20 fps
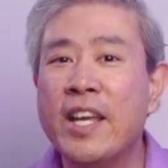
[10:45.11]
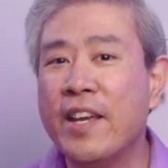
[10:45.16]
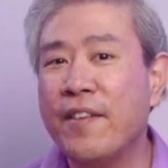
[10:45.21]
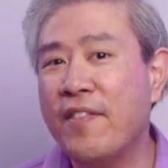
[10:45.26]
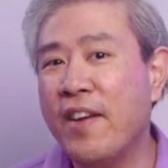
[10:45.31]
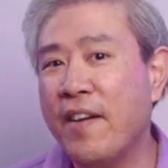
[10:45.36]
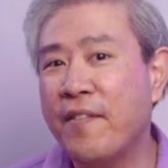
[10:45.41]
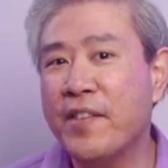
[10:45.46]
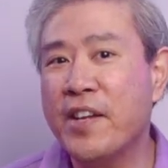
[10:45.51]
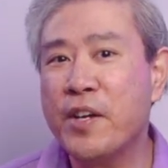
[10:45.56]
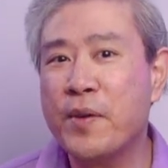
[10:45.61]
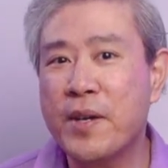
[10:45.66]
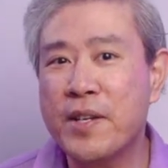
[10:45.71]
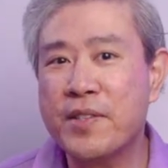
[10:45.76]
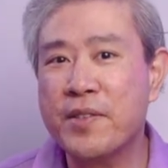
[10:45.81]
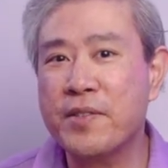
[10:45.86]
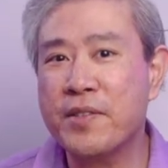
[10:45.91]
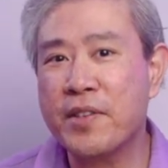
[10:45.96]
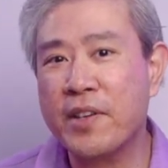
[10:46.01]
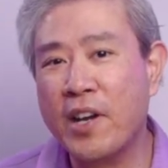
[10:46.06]
If you have any
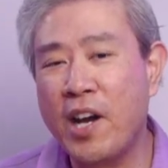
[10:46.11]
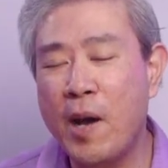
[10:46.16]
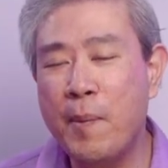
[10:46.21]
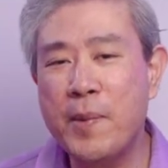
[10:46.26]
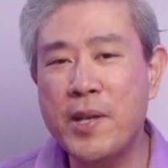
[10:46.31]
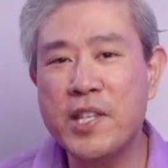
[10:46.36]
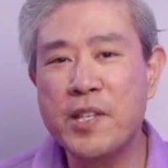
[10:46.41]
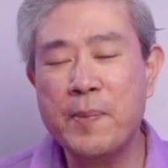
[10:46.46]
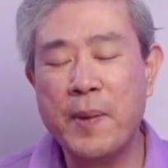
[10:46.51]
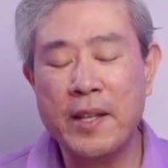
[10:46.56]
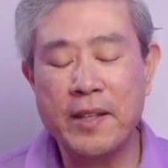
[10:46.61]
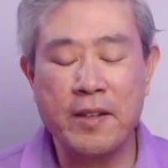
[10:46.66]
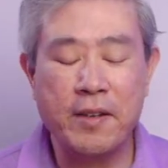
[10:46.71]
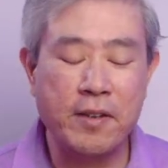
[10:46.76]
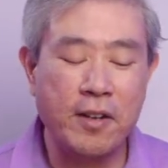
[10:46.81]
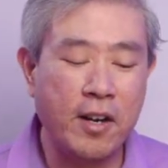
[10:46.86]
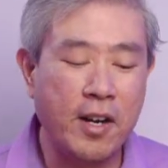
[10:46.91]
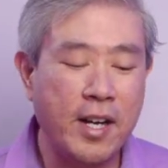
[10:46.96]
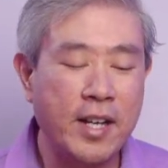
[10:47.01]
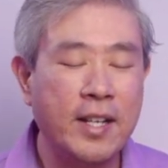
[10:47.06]
questions or comments about
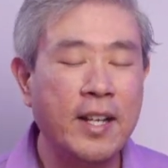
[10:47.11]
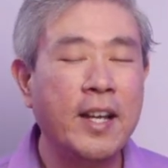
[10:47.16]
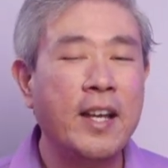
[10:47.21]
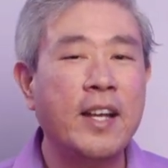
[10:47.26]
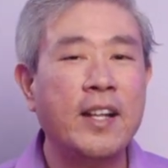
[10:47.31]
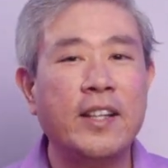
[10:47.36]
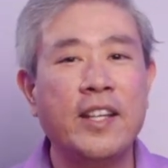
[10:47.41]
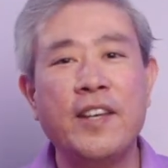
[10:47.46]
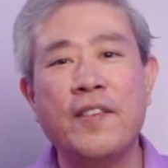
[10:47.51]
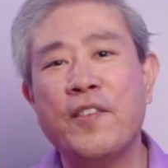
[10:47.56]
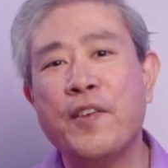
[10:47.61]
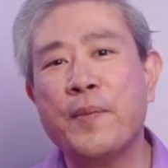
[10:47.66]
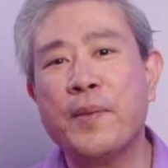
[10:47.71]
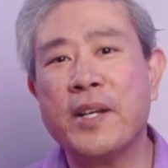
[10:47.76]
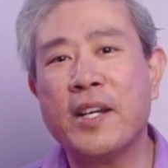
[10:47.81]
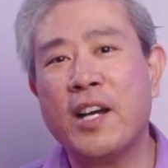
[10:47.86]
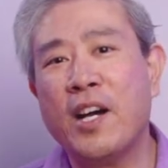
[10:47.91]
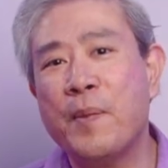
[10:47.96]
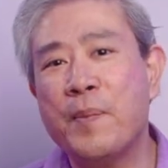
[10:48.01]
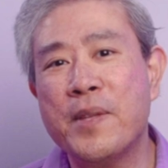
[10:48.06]
their card, leave them in
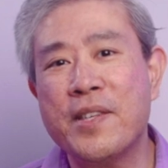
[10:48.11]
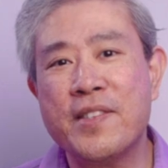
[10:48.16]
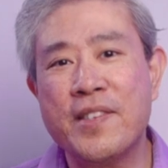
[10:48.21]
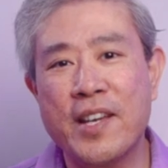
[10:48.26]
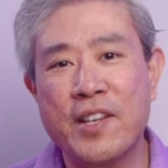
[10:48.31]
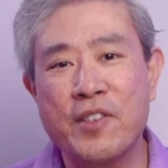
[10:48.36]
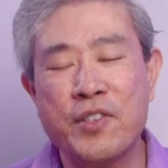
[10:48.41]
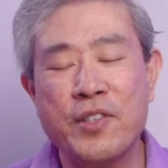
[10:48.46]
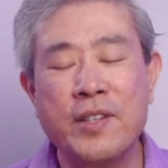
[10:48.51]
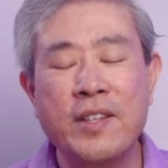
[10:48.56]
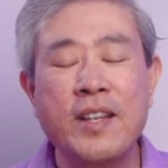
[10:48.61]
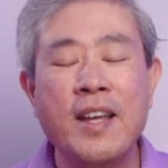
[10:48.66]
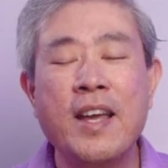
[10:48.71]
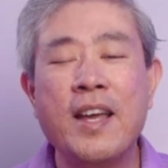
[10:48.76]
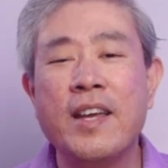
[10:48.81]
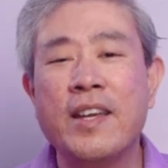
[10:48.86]
the comments section.